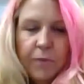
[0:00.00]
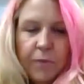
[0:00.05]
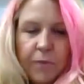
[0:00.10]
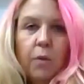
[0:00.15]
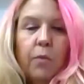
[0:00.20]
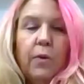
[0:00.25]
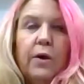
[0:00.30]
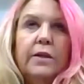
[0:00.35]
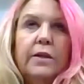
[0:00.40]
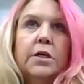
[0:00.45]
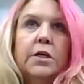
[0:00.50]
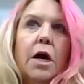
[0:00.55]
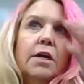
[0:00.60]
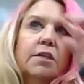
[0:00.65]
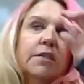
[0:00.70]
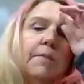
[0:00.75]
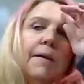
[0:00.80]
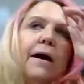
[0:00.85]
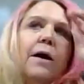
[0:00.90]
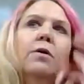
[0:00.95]
We talked
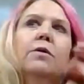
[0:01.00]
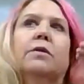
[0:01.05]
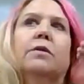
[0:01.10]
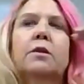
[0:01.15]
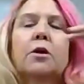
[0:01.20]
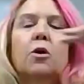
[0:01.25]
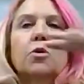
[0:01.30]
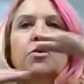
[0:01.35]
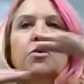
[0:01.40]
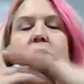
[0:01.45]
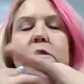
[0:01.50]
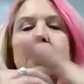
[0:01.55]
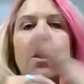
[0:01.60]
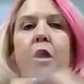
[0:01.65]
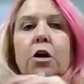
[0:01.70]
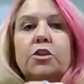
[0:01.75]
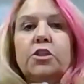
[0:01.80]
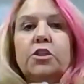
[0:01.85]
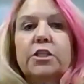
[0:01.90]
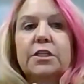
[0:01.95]
about those
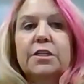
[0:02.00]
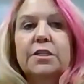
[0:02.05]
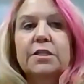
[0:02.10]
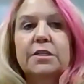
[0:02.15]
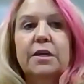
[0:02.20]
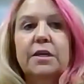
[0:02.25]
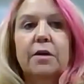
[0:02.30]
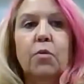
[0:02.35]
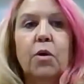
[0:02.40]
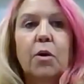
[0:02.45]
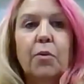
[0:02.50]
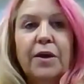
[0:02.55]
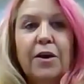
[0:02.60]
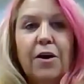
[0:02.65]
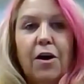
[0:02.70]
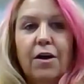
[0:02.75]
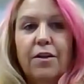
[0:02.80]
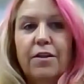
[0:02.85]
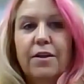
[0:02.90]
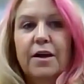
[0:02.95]
arches and what we
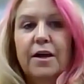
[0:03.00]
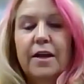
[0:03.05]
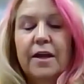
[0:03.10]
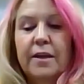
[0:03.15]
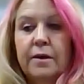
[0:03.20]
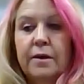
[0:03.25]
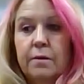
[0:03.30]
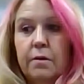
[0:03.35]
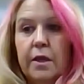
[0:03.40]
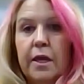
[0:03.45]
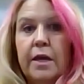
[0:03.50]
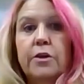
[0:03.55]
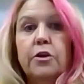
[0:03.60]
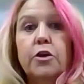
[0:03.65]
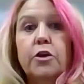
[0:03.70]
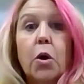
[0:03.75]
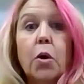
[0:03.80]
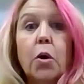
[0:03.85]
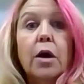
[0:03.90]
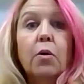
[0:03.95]
call in
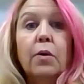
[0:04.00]
yoga,